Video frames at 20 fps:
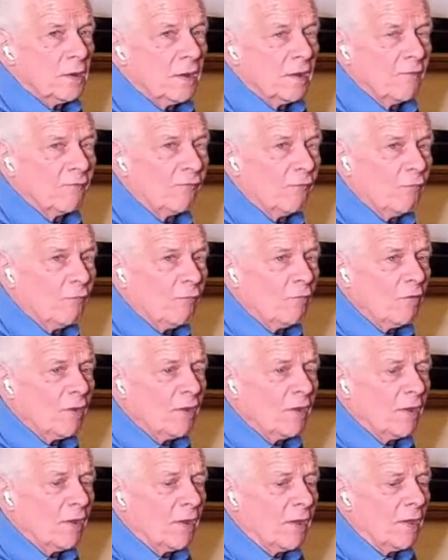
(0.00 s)
If
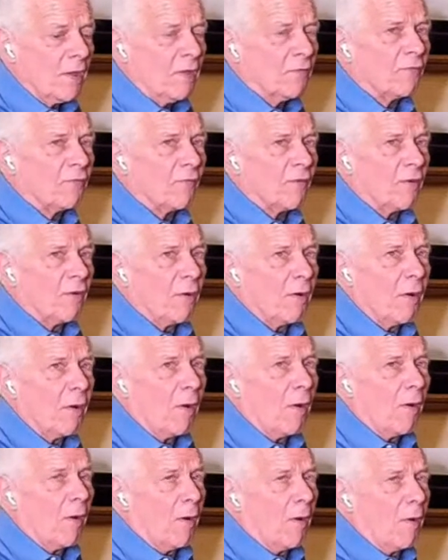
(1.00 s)
with
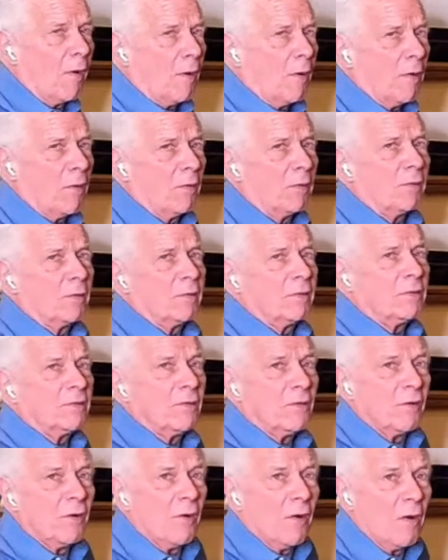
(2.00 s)
all
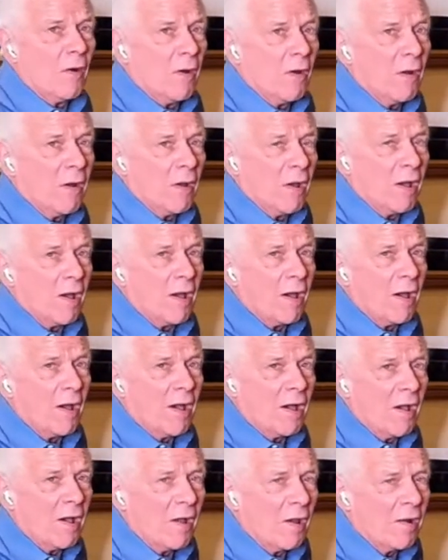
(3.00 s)
your
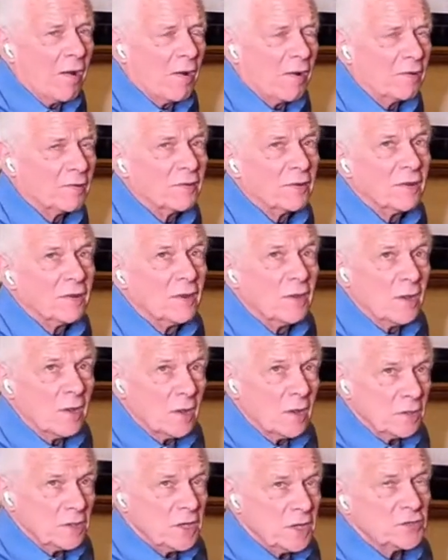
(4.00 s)
heart
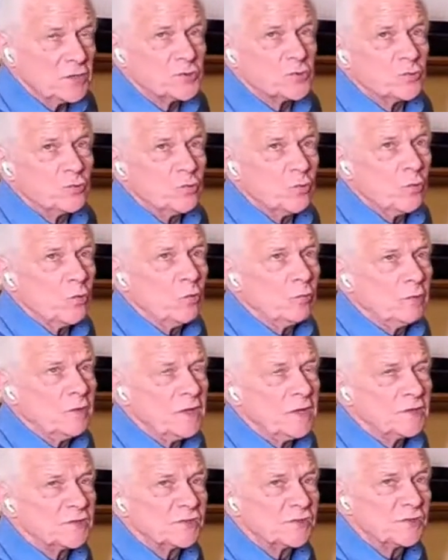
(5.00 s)
ye
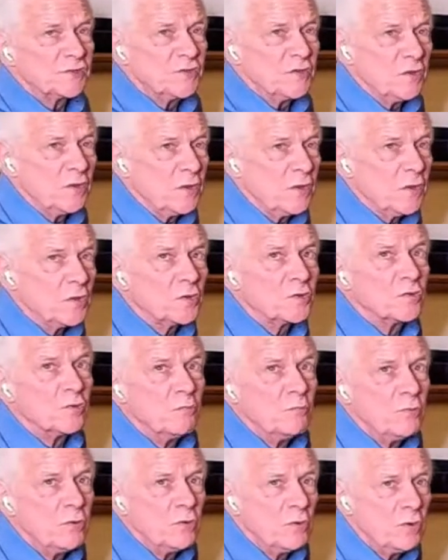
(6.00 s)
truly seek
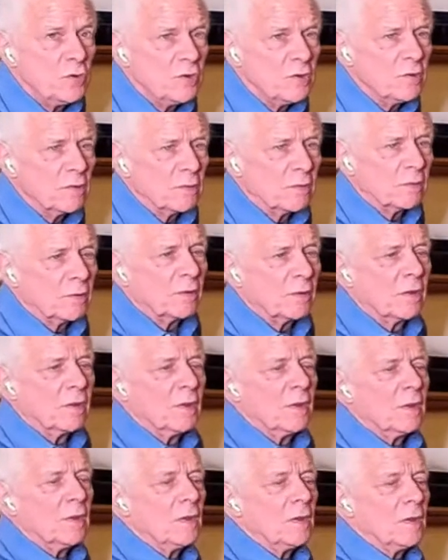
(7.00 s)
me,
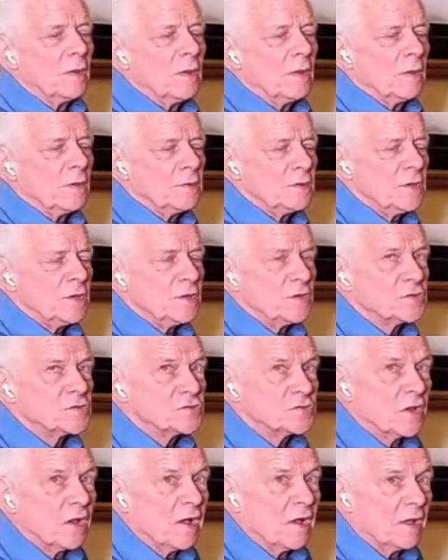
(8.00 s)
ye
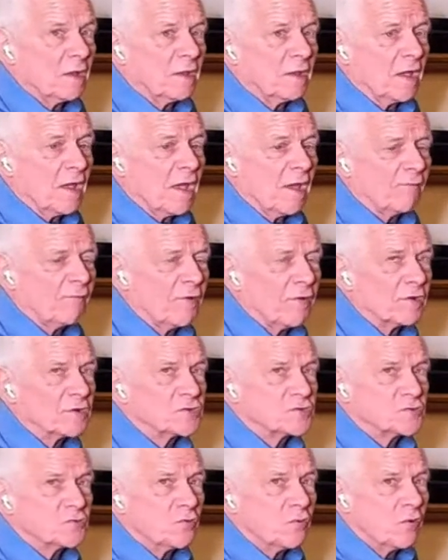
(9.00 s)
shall ever
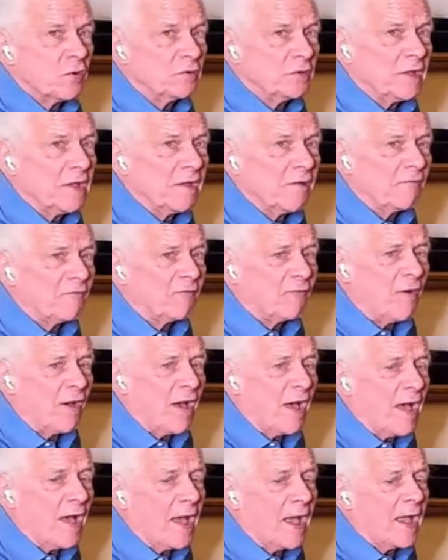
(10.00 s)
surely
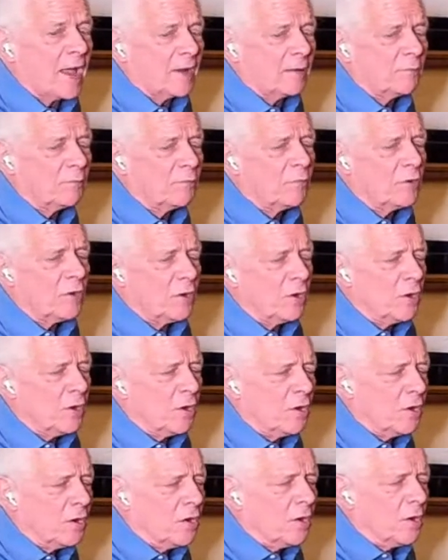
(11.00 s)
find
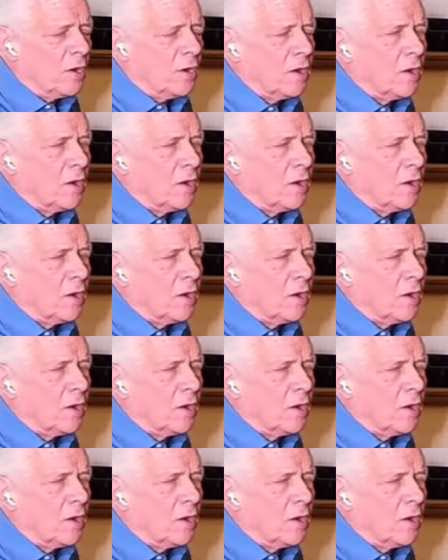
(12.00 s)
me.